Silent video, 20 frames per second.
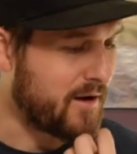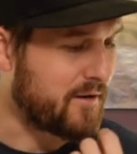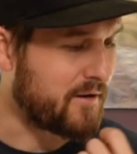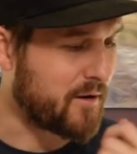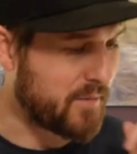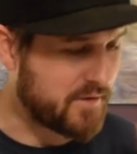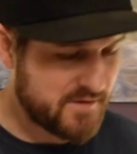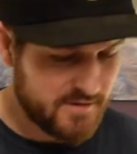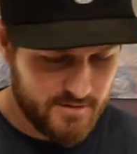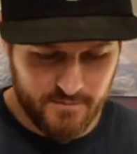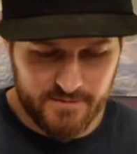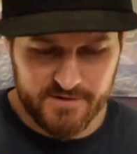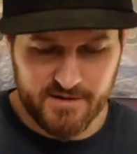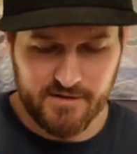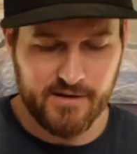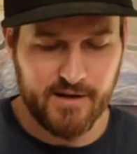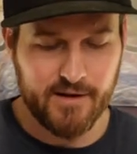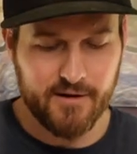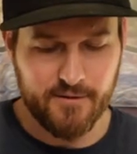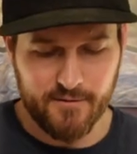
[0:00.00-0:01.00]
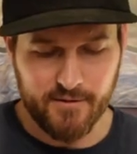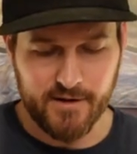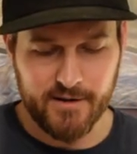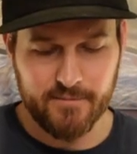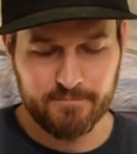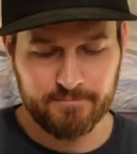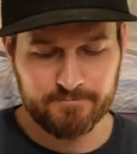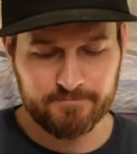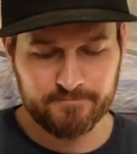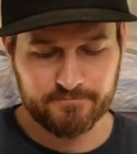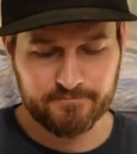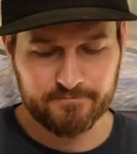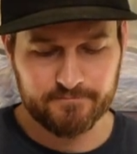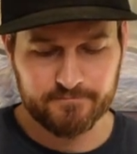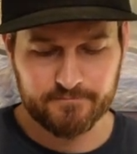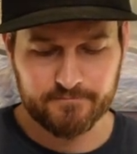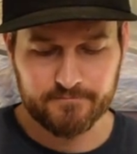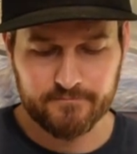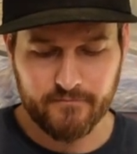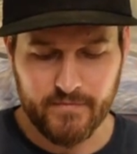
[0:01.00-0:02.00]
Number two was a Glengoyne.
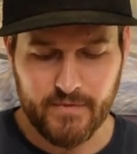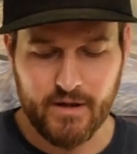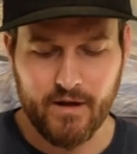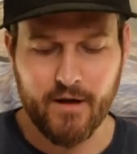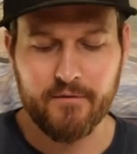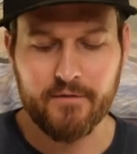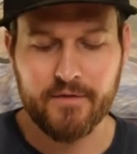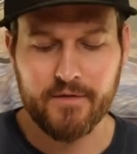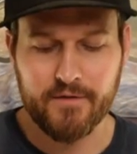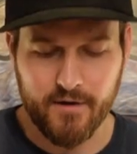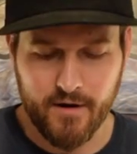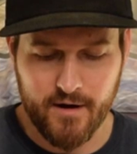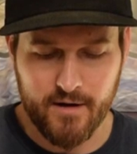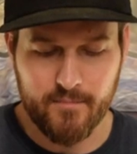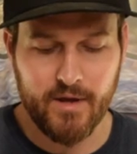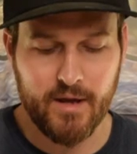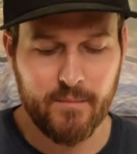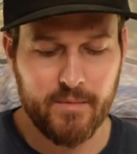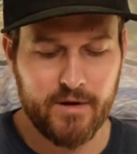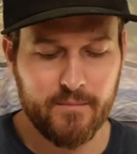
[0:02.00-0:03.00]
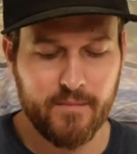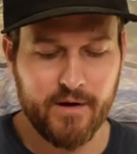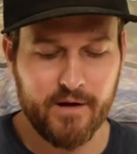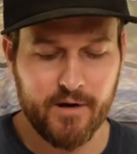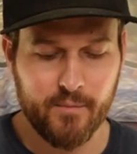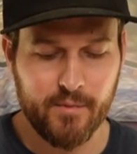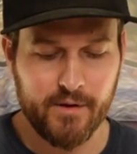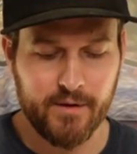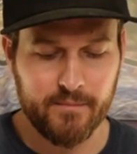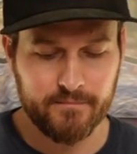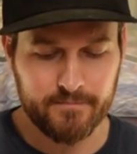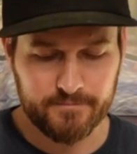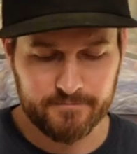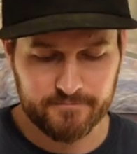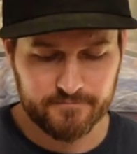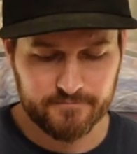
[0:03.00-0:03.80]
I thought maybe it might have been